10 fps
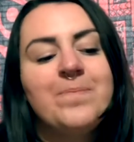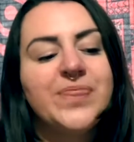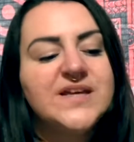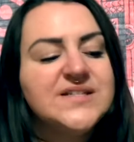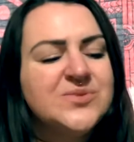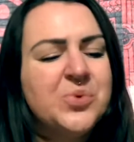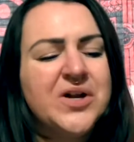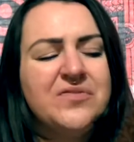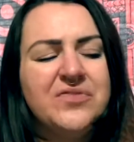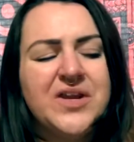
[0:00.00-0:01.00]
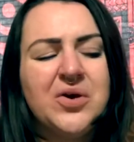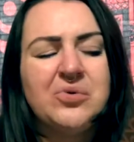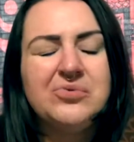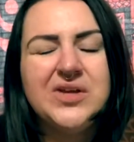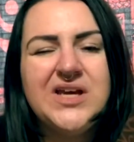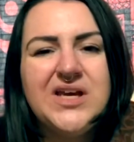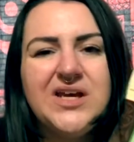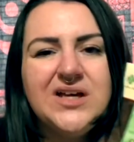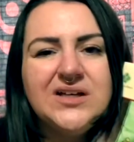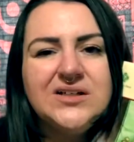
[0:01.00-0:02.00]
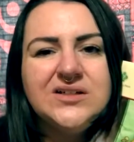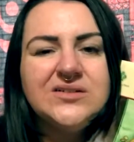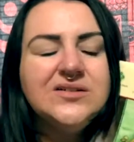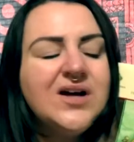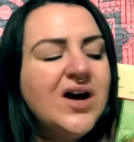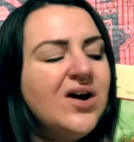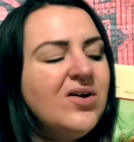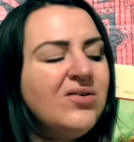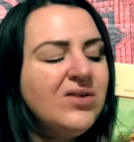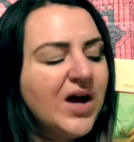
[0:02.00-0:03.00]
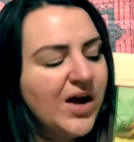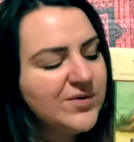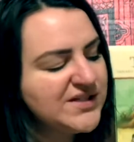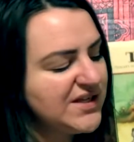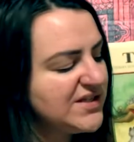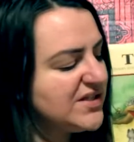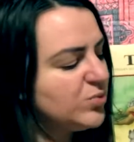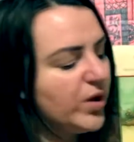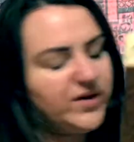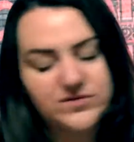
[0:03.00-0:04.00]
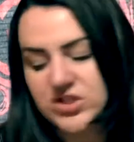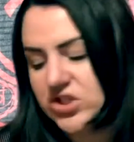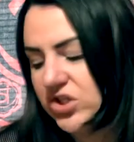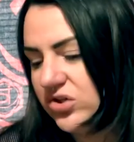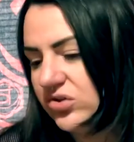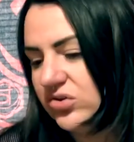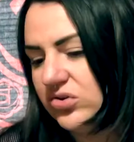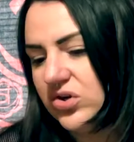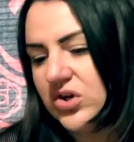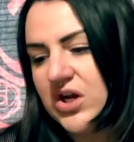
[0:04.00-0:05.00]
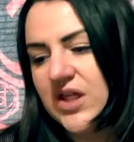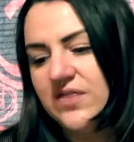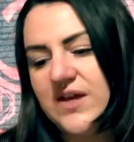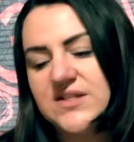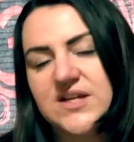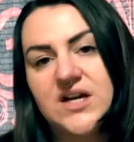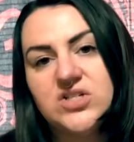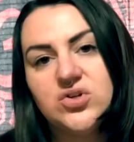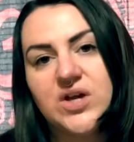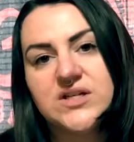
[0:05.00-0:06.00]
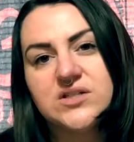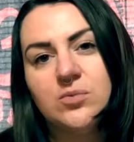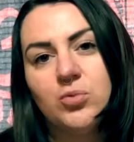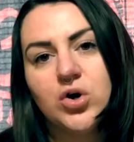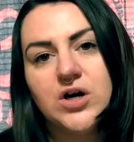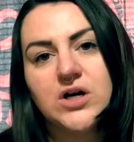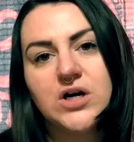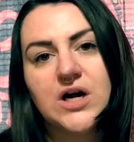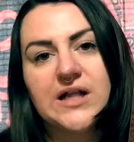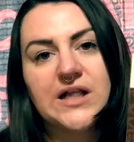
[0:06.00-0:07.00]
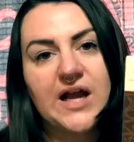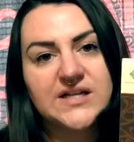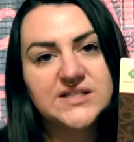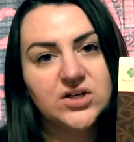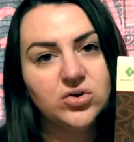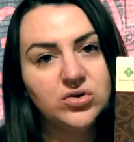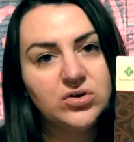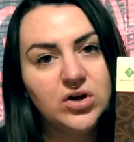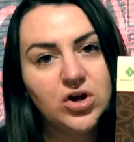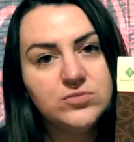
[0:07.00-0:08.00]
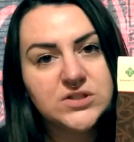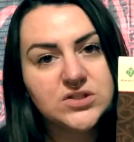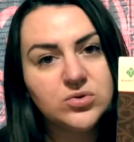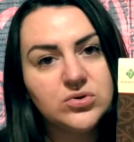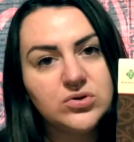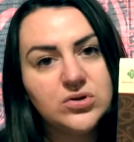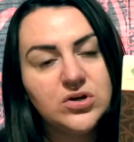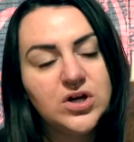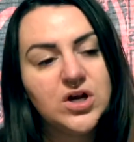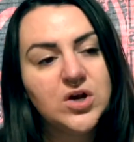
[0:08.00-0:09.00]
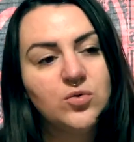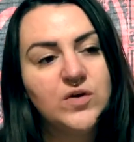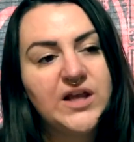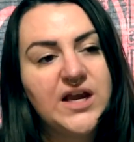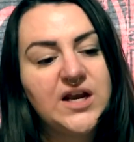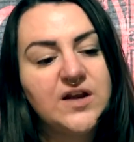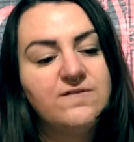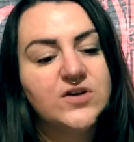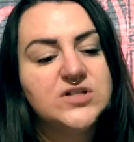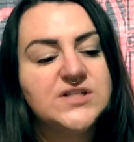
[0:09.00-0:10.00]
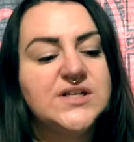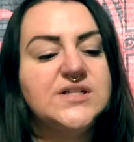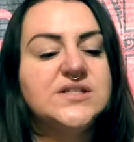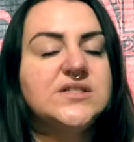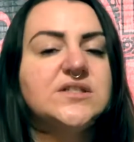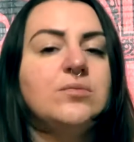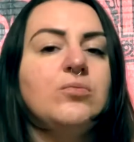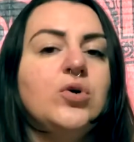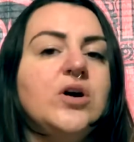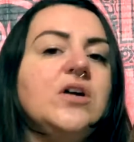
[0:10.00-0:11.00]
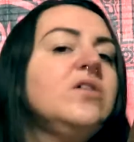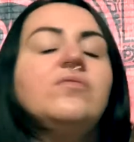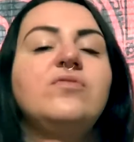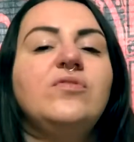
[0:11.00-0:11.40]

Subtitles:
This is one of the only, no, I would say this is one of 2 things that I do that's more classical homeschool related versus more of